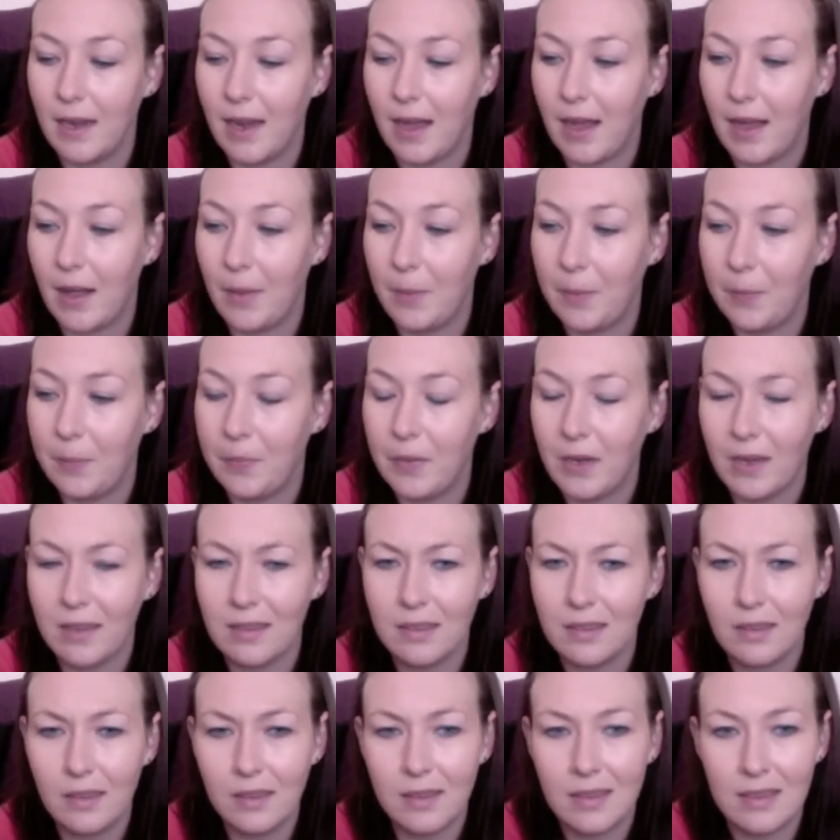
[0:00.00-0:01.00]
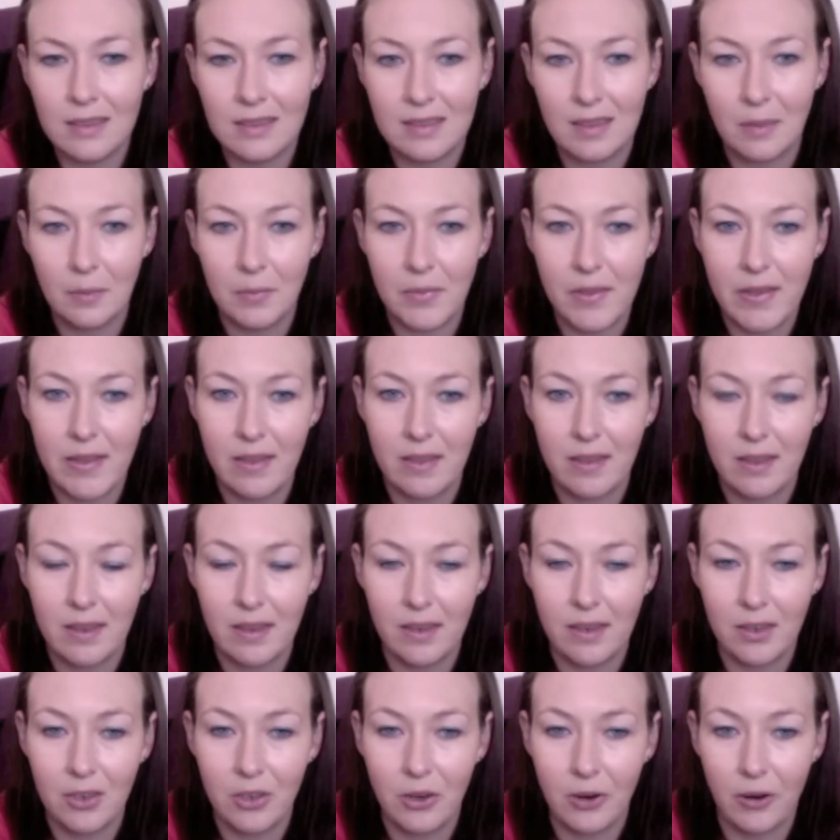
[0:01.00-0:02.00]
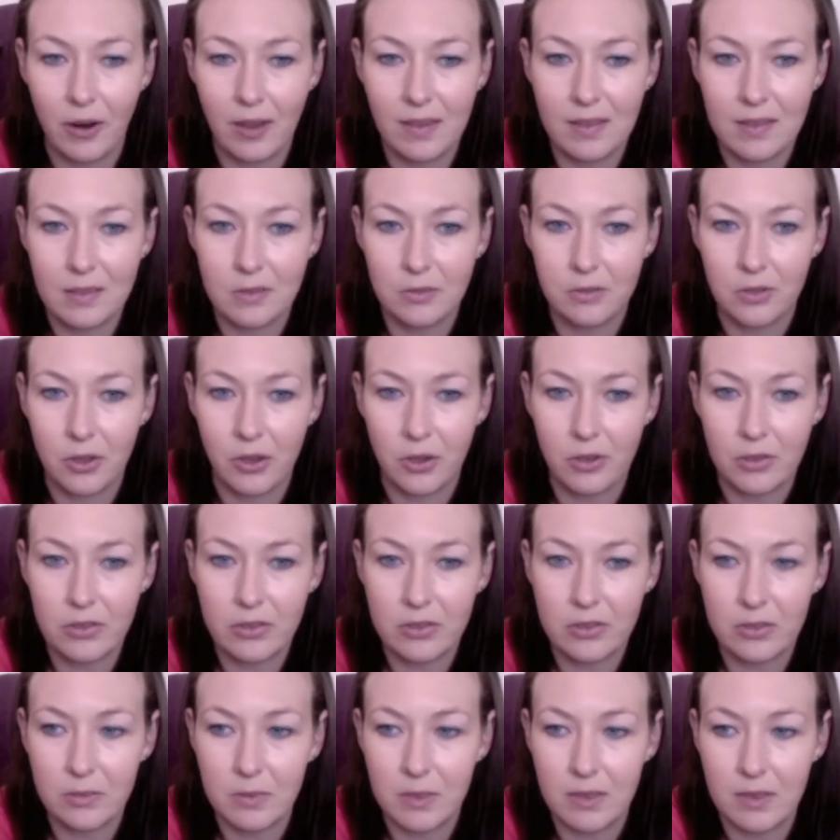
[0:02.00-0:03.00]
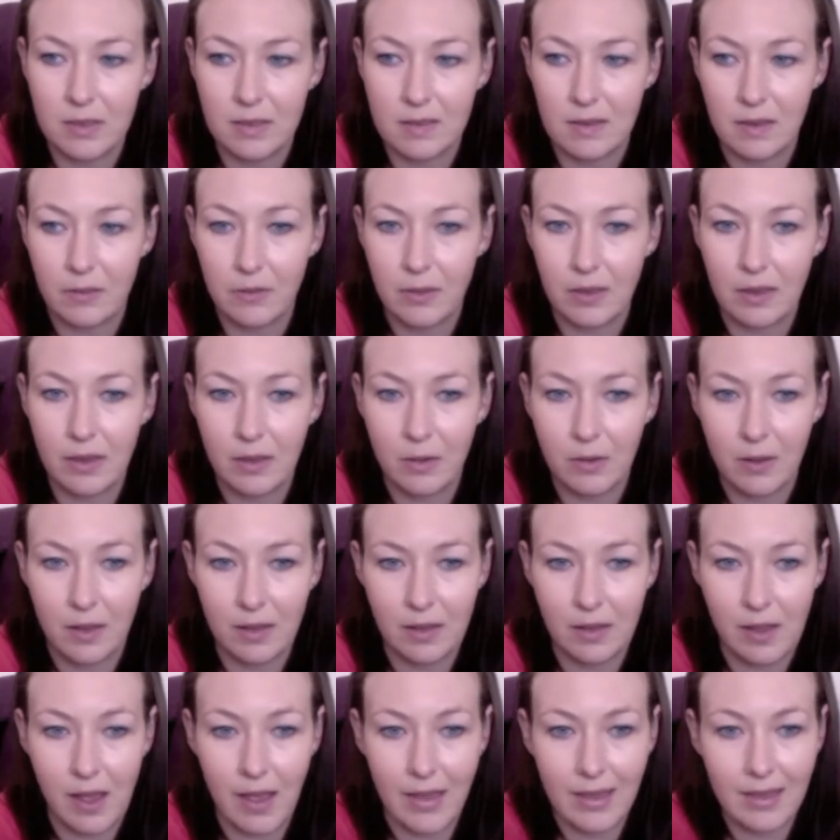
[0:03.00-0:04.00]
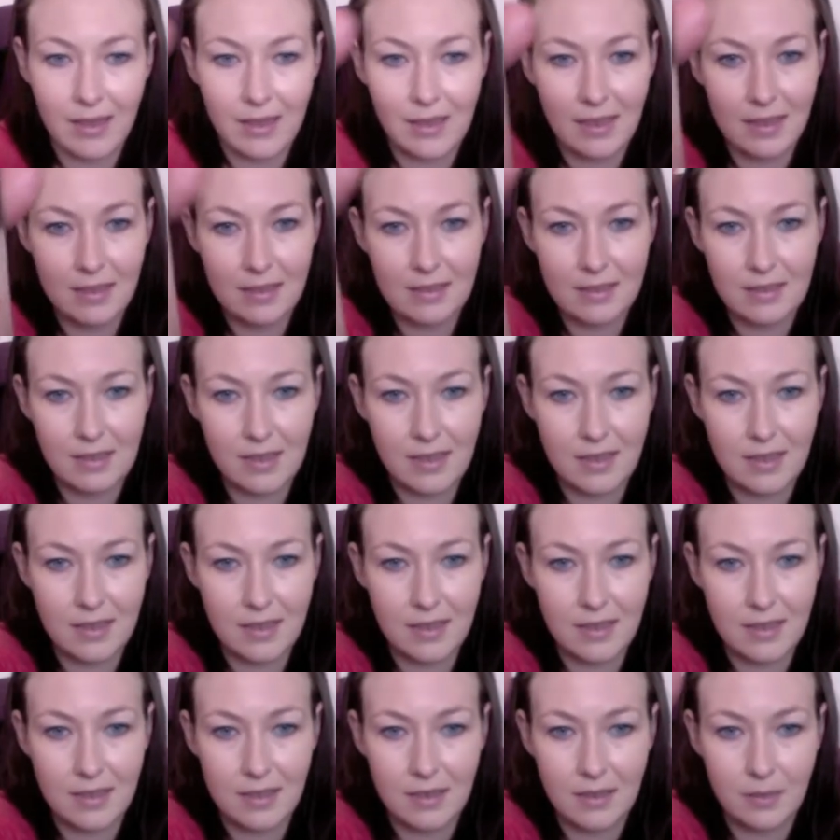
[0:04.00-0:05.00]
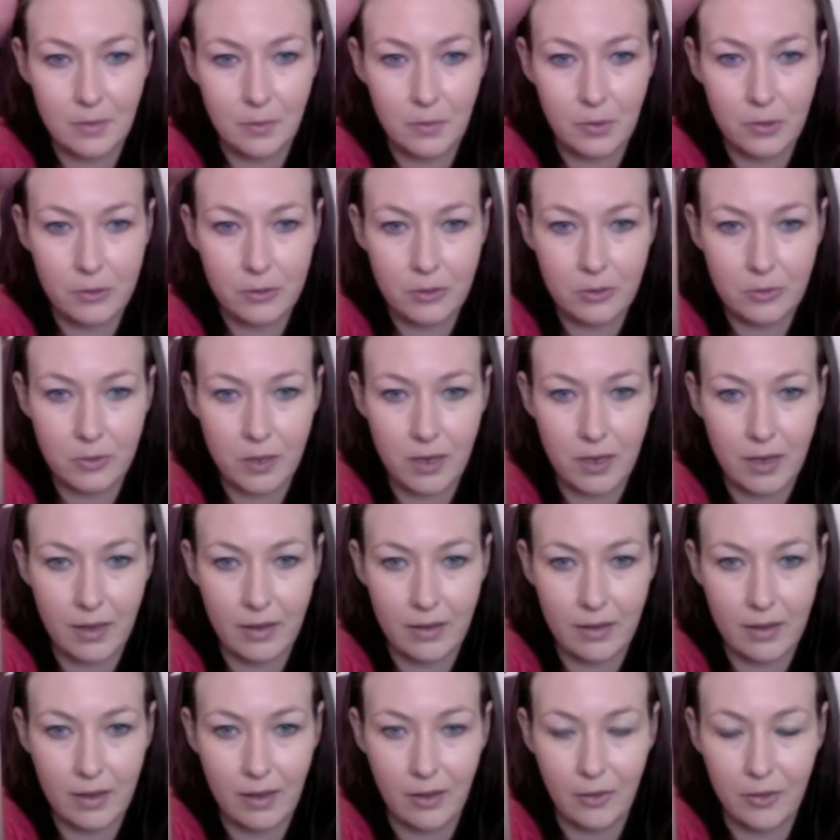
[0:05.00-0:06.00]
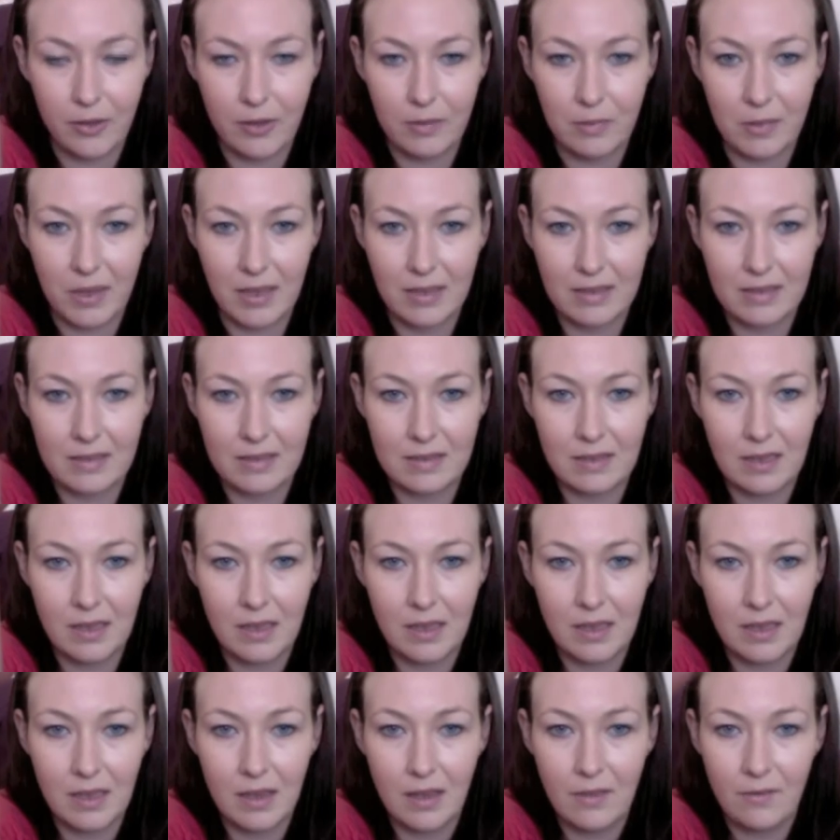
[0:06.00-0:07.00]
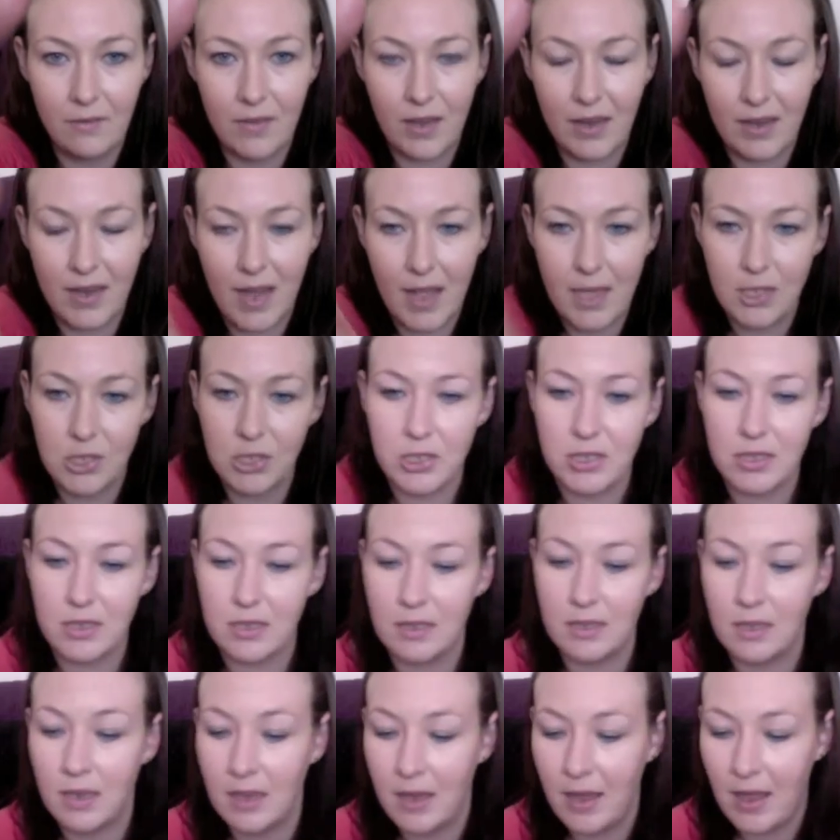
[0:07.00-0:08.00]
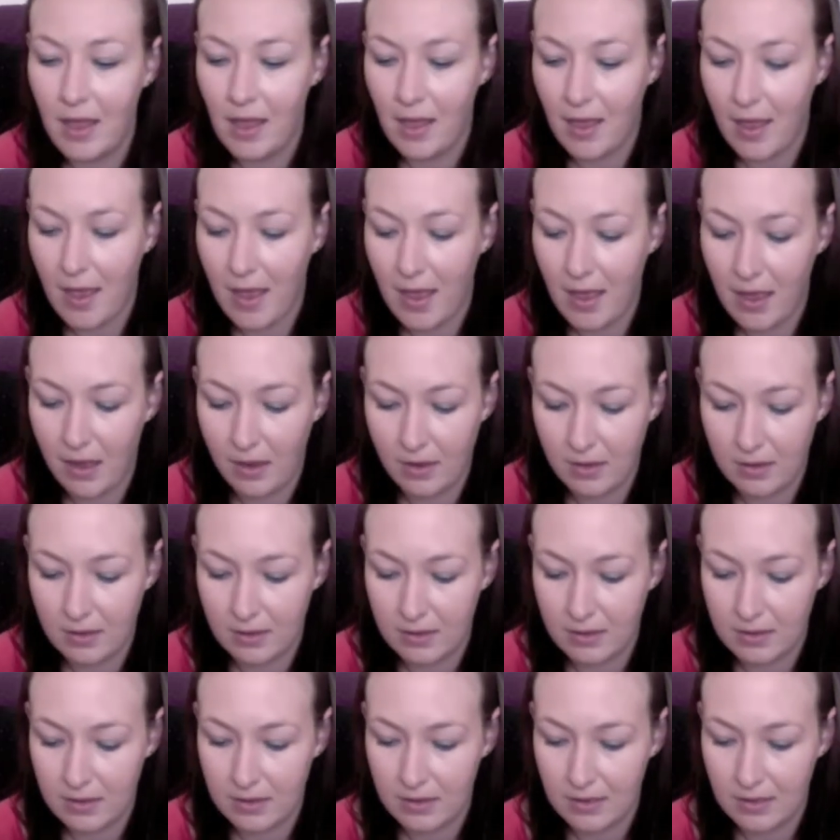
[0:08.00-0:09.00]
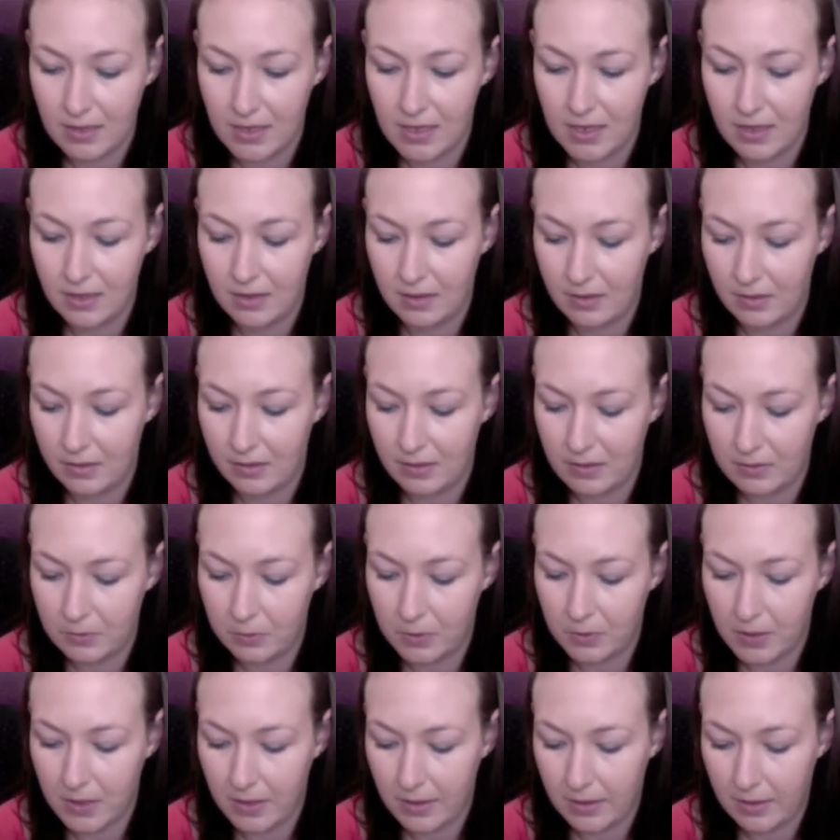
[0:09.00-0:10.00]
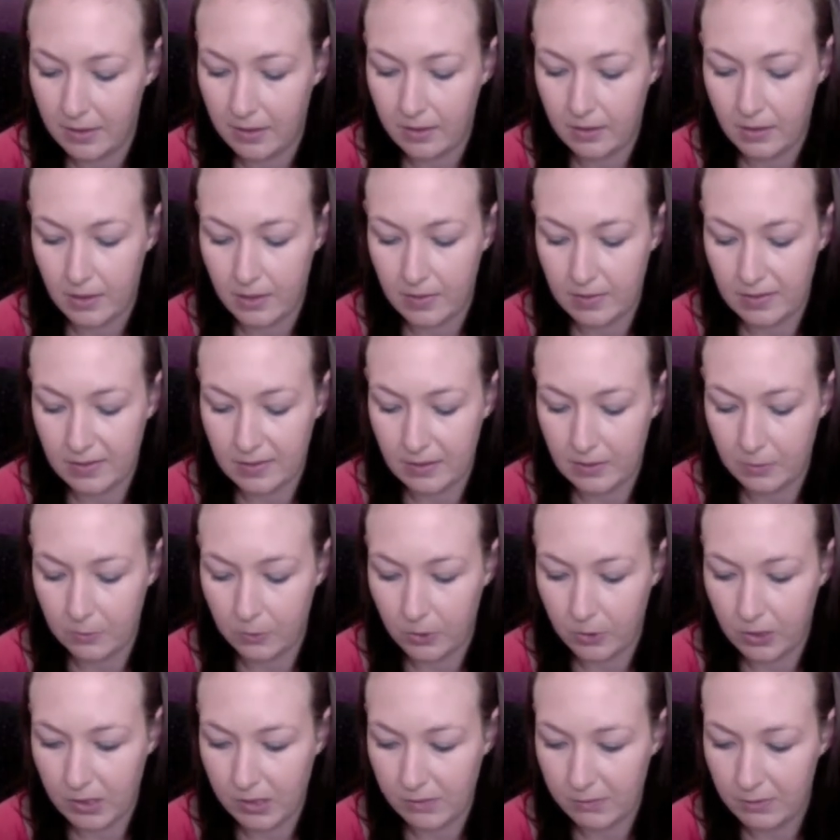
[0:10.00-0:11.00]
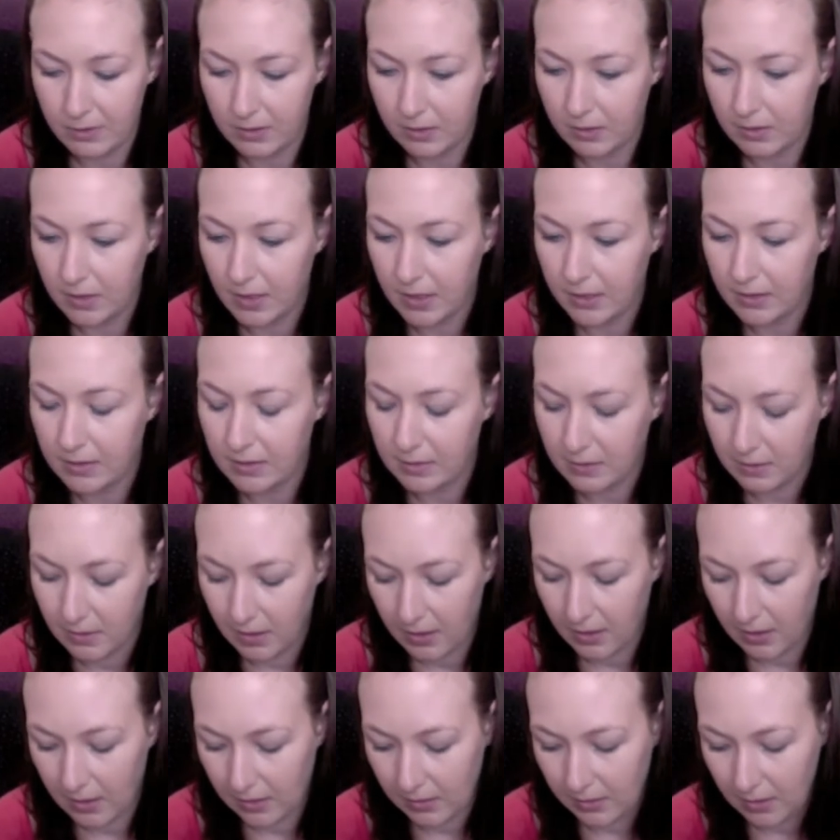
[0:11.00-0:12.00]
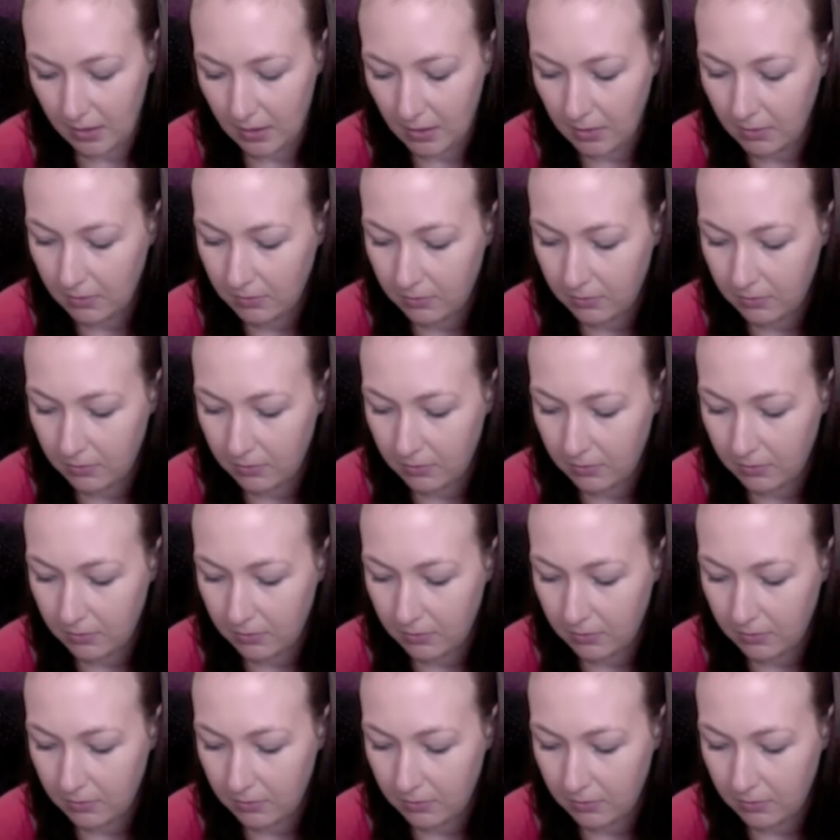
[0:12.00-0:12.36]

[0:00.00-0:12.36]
But it's something that, you know, I still go to because I really quite like it. It's the Bourjois Healthy Mix foundation, and this one is in whatever the lightest colour